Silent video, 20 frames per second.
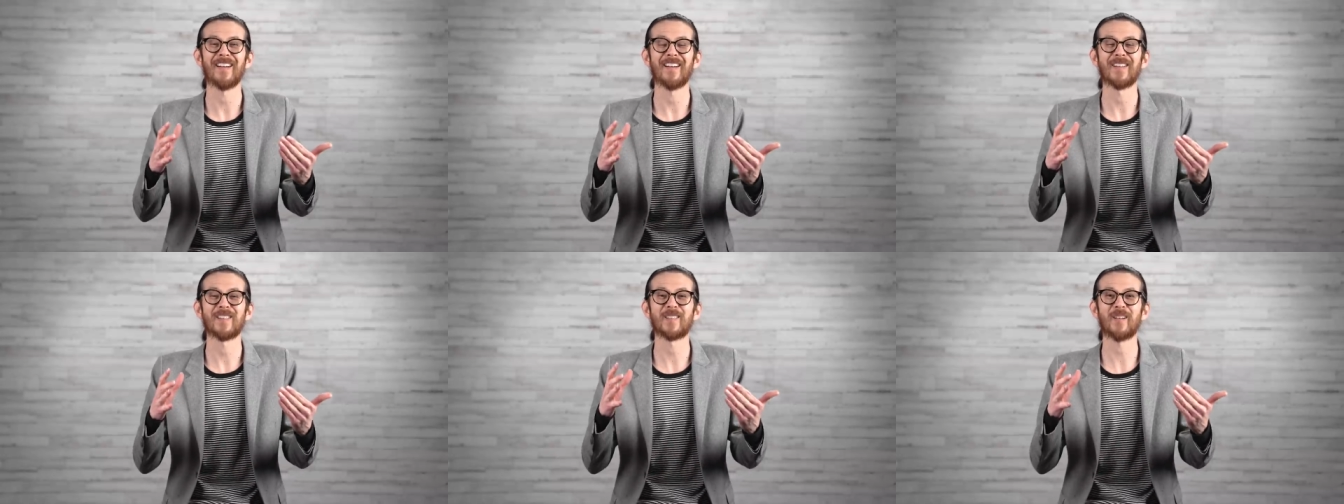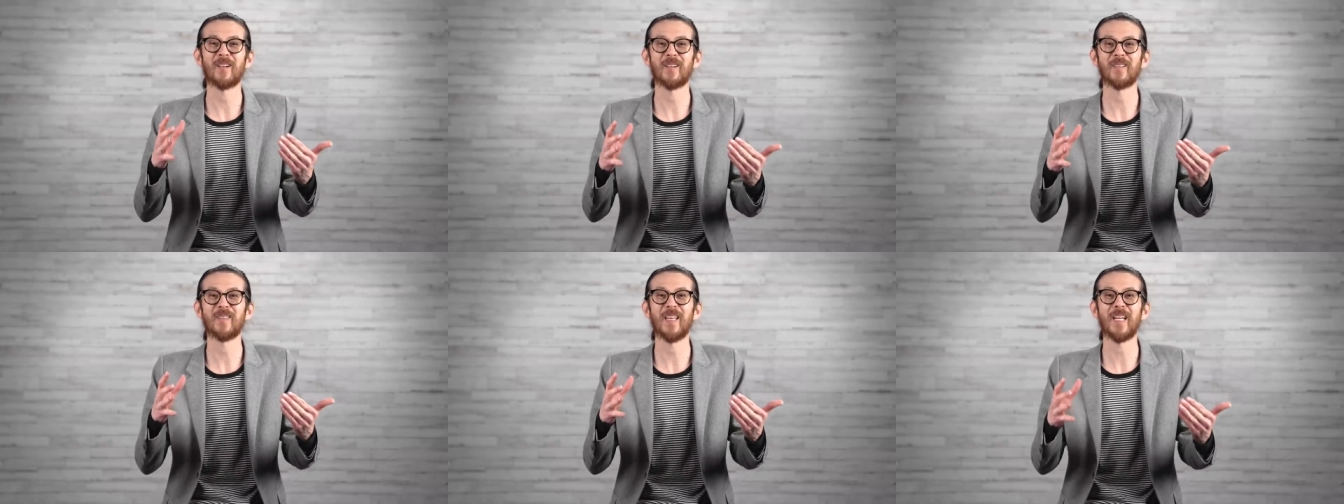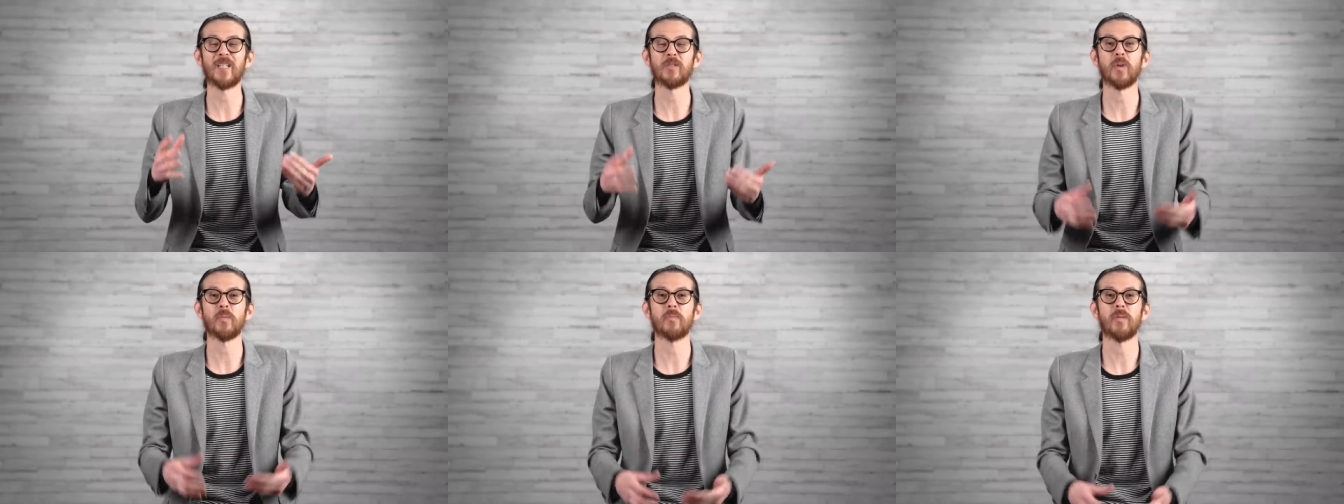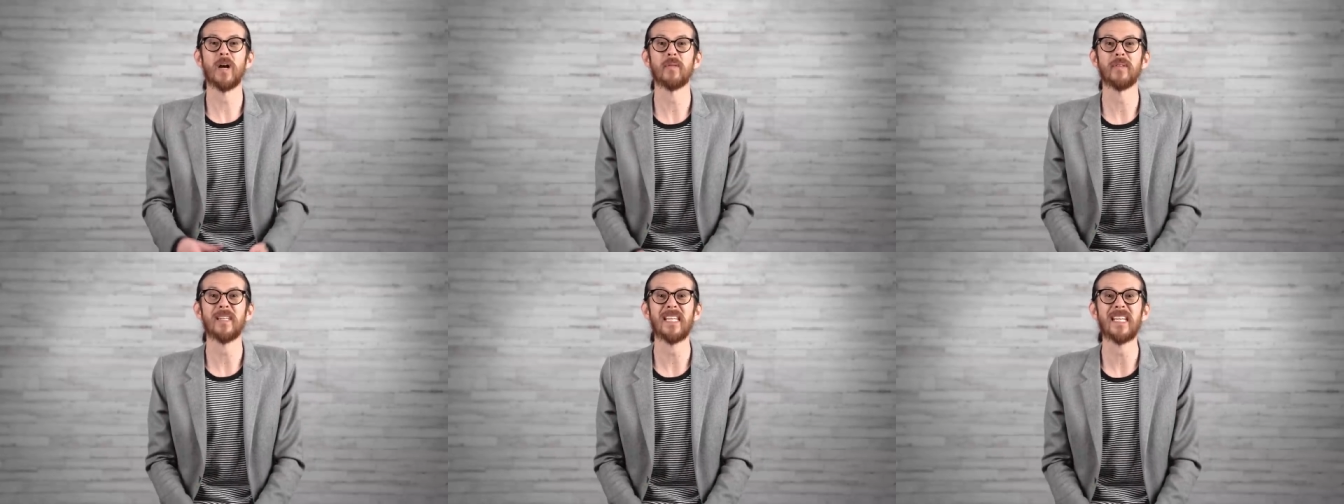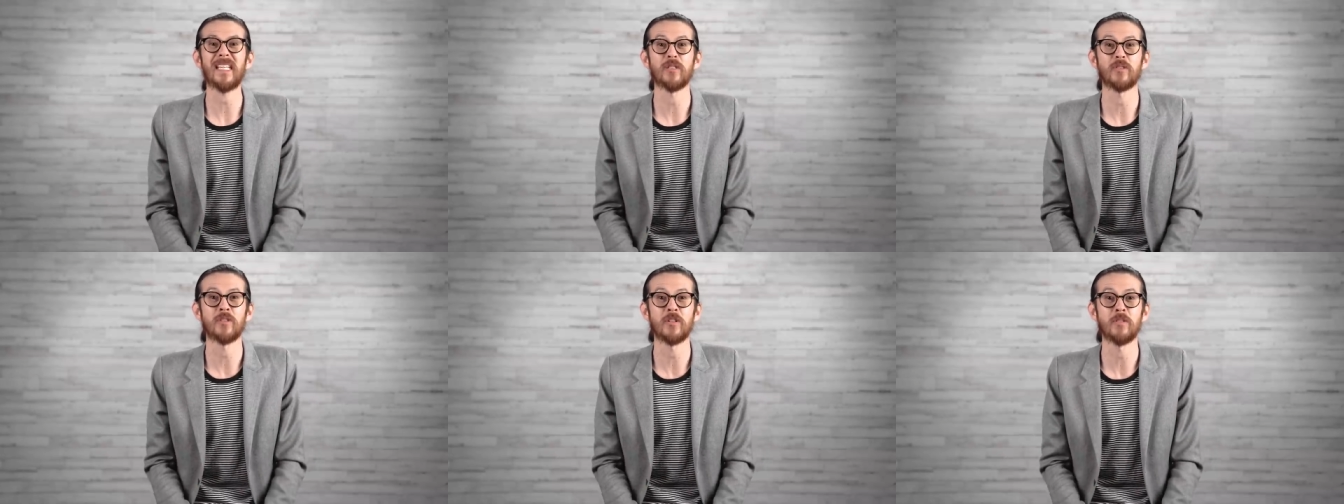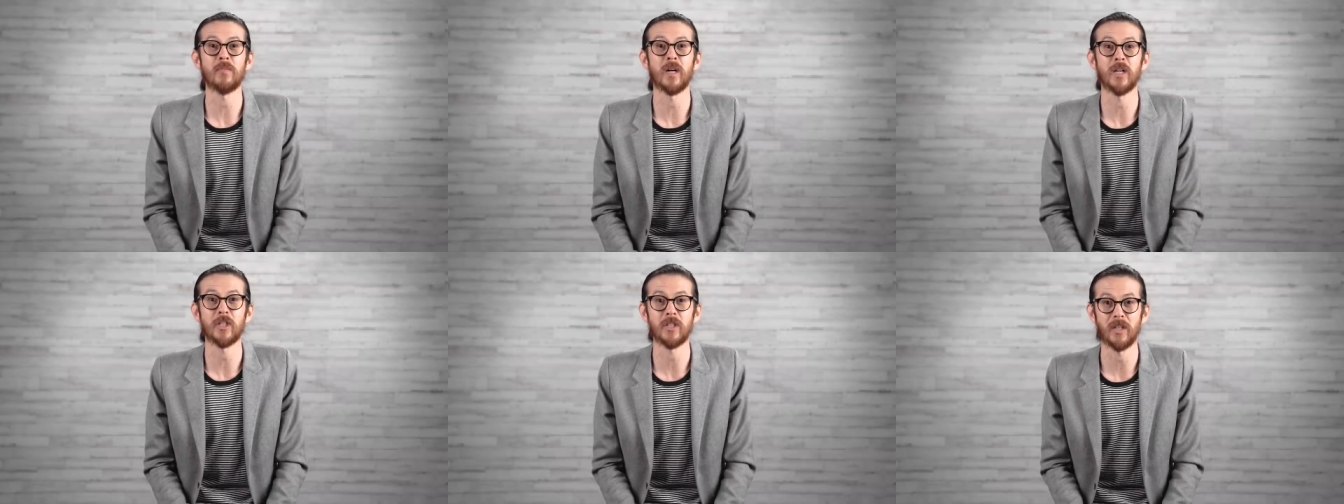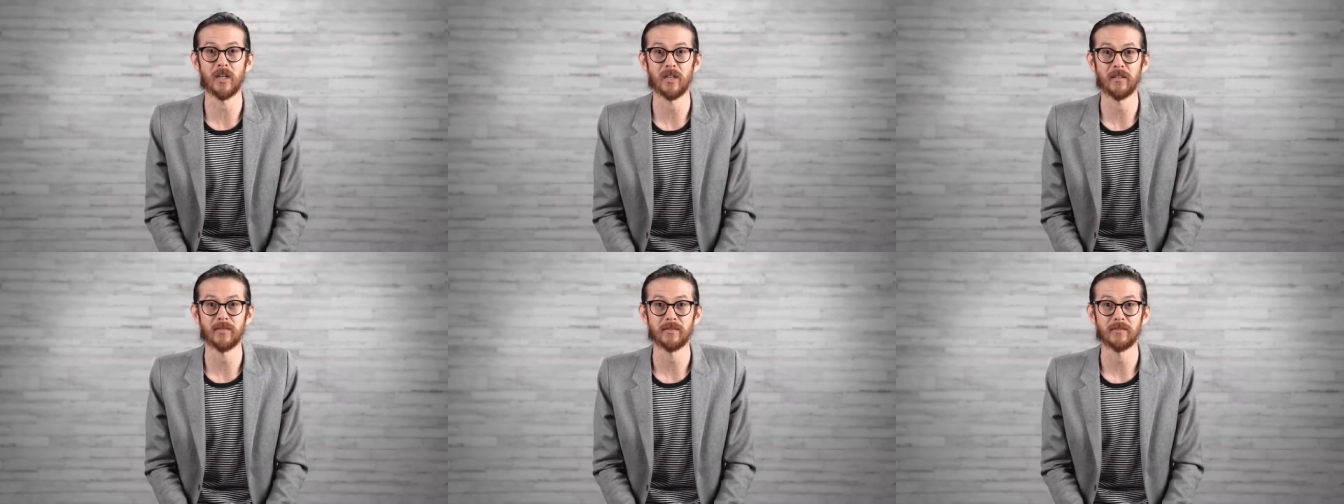certain things we've probably eaten too much
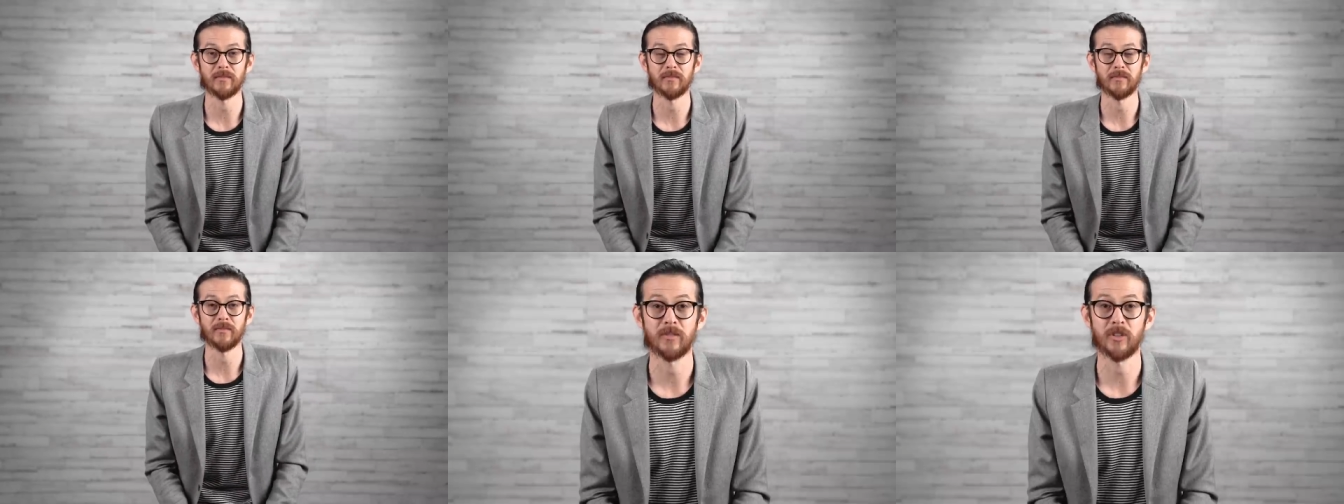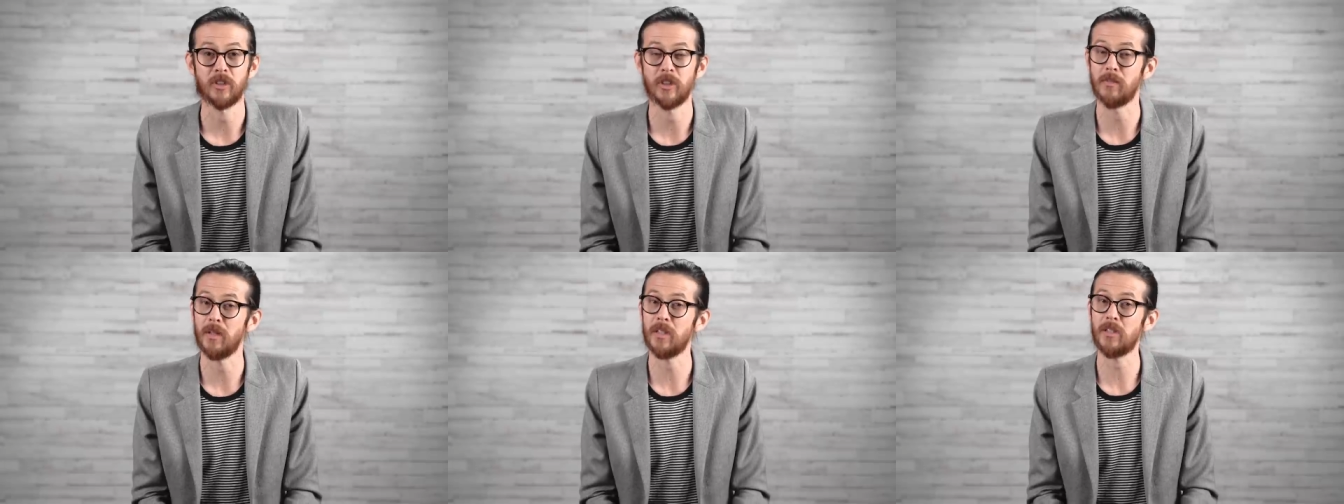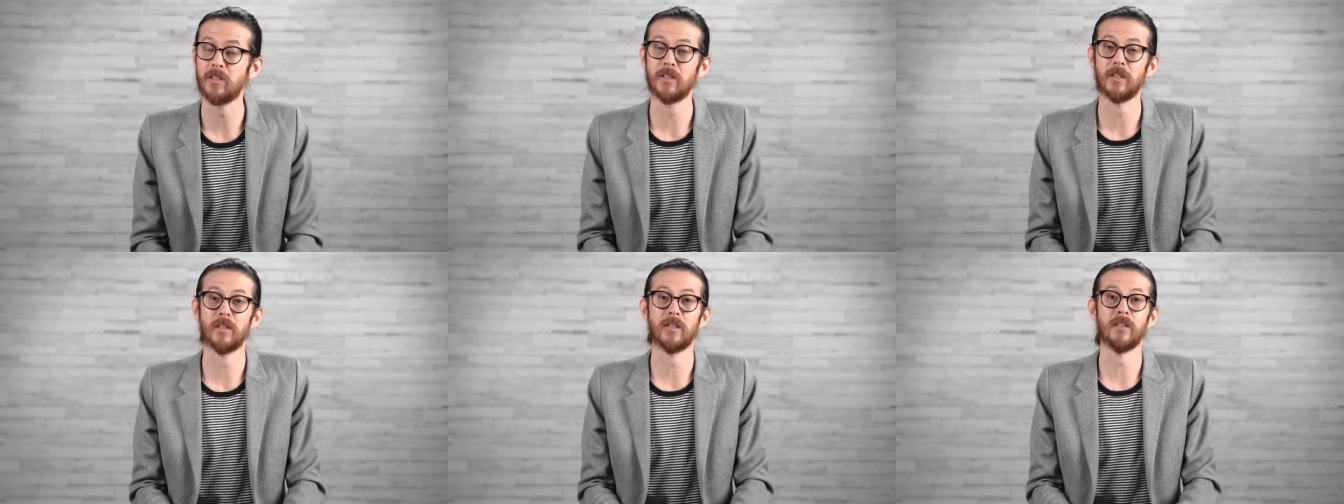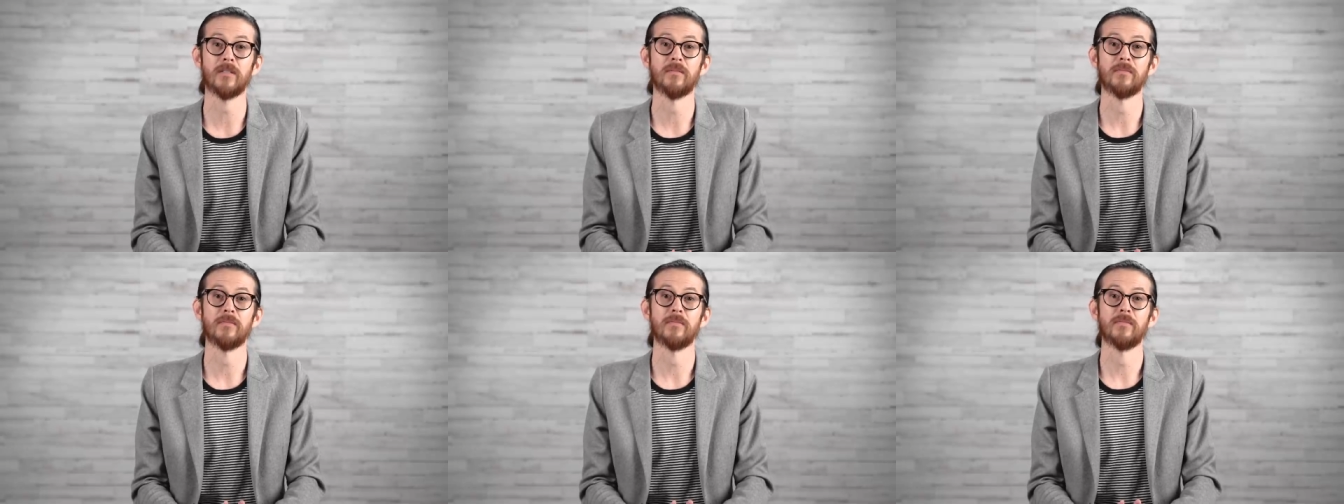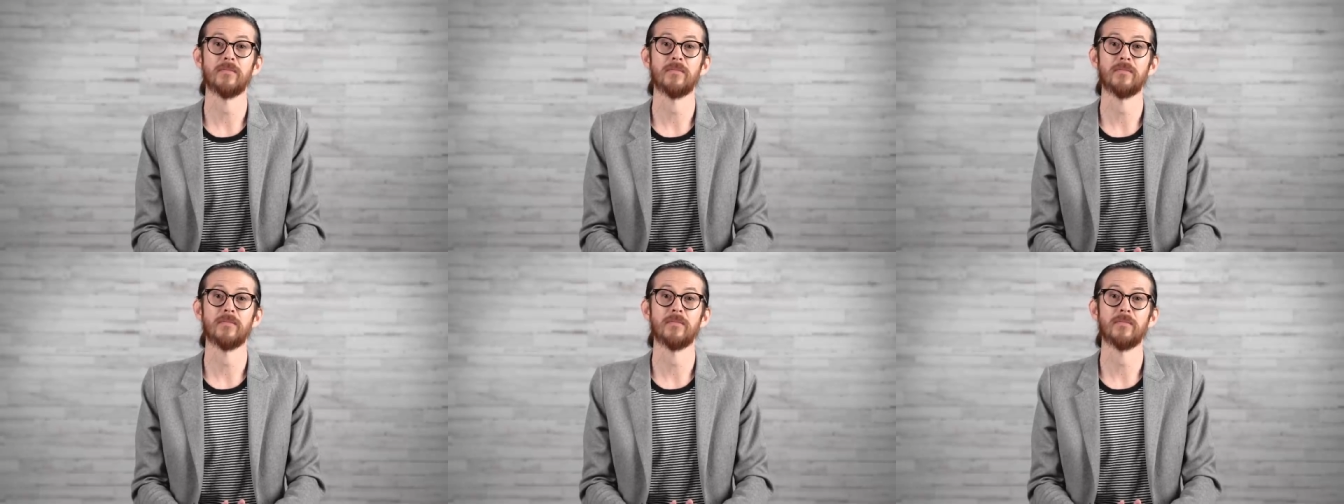of. Too much sugar,